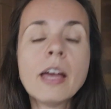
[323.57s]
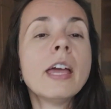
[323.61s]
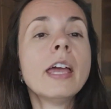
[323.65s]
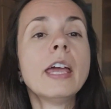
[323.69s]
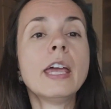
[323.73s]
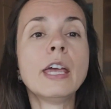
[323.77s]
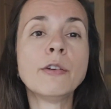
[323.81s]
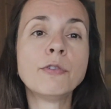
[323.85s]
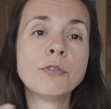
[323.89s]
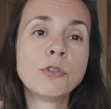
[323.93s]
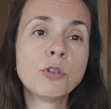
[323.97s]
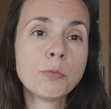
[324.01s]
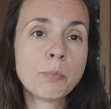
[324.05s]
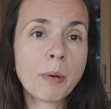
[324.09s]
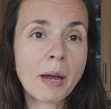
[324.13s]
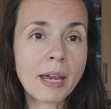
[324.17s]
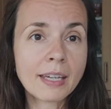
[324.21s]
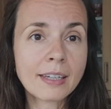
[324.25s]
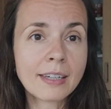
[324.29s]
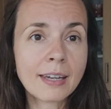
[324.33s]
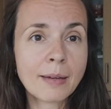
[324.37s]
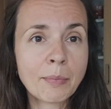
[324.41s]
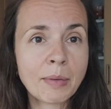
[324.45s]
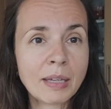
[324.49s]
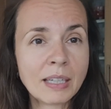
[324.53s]
if you bake
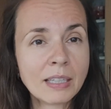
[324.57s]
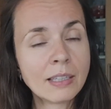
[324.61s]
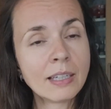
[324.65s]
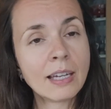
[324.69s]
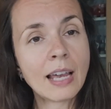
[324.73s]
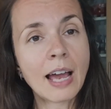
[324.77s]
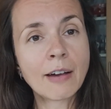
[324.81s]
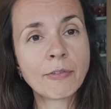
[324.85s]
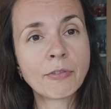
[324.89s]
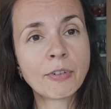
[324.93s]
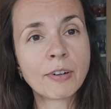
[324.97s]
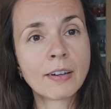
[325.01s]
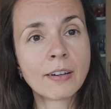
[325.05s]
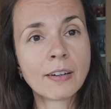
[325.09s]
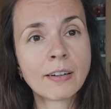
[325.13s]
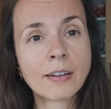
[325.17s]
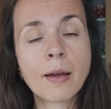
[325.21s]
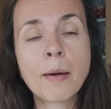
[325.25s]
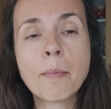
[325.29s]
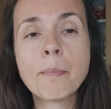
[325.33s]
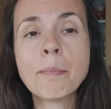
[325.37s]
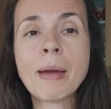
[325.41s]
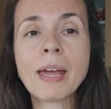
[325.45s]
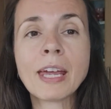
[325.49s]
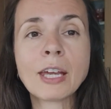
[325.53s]
them in the oven,
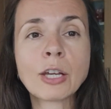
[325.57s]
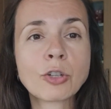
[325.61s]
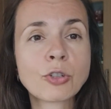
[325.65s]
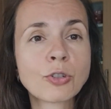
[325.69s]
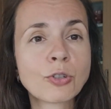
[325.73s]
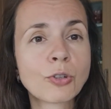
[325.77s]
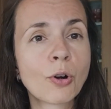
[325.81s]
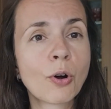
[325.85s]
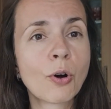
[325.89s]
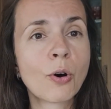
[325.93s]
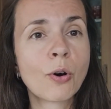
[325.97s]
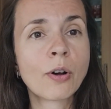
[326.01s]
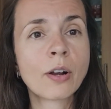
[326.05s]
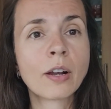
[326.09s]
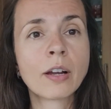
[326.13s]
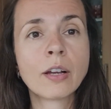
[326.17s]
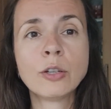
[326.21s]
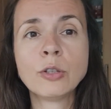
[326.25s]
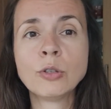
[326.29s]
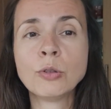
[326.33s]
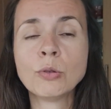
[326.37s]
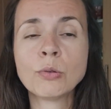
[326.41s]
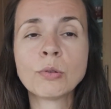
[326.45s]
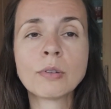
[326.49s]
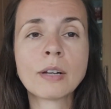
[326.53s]
make sure
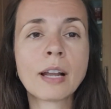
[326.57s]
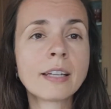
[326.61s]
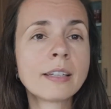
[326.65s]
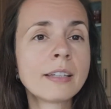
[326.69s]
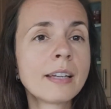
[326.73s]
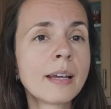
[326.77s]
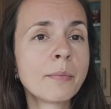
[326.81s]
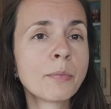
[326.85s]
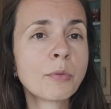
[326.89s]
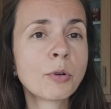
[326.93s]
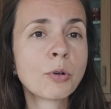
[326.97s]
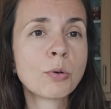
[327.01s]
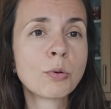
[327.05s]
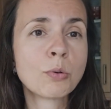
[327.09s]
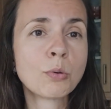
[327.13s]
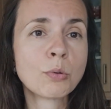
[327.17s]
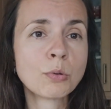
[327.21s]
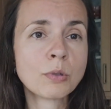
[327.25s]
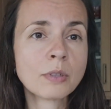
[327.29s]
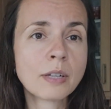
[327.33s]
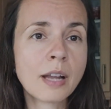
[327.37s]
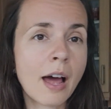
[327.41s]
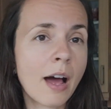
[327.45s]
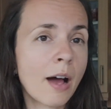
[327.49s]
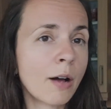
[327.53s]
you let them cool
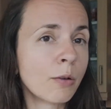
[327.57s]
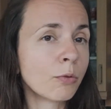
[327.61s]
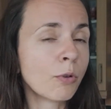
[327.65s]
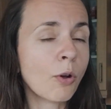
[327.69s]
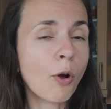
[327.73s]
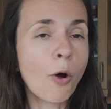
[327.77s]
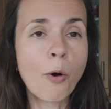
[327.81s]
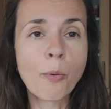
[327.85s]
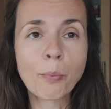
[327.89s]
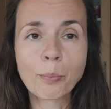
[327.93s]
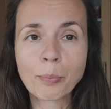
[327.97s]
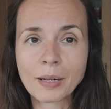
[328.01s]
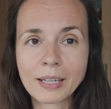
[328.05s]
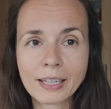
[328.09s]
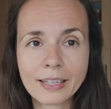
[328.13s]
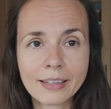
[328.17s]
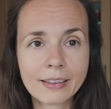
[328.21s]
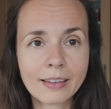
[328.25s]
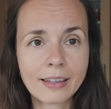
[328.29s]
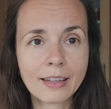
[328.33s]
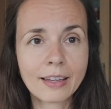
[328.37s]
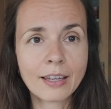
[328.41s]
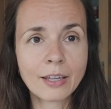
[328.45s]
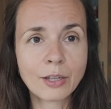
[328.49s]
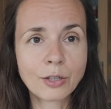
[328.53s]
down
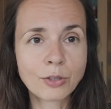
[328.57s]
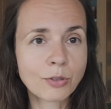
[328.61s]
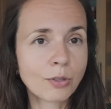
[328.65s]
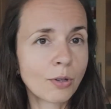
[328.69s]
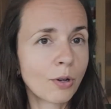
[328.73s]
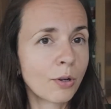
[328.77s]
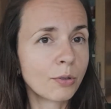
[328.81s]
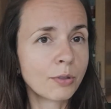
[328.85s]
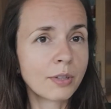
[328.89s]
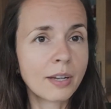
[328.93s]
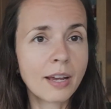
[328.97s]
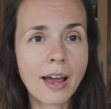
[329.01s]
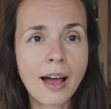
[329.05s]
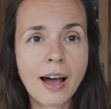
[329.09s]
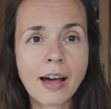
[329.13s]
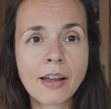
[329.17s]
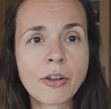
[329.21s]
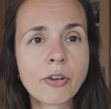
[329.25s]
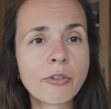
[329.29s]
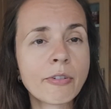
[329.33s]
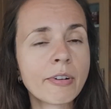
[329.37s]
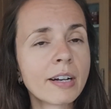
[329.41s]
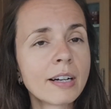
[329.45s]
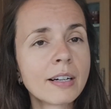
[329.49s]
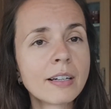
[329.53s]
completely so they are
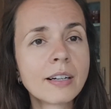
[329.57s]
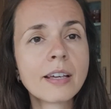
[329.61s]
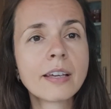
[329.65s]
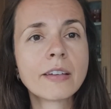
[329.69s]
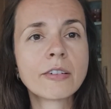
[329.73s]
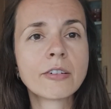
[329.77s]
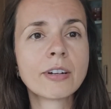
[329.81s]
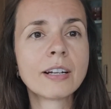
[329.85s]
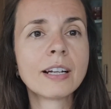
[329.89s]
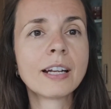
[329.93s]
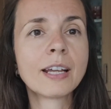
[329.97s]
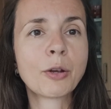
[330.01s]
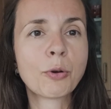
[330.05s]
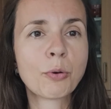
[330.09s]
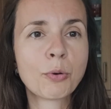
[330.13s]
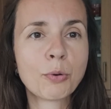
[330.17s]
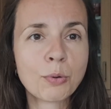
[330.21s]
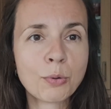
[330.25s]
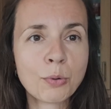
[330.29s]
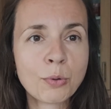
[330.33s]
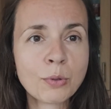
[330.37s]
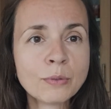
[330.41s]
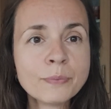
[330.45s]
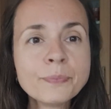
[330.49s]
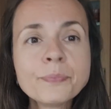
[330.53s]
really
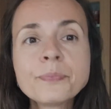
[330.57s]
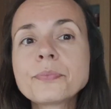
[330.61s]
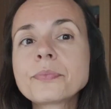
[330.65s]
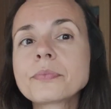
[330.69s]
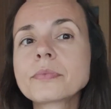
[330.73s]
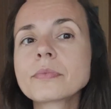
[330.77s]
cool.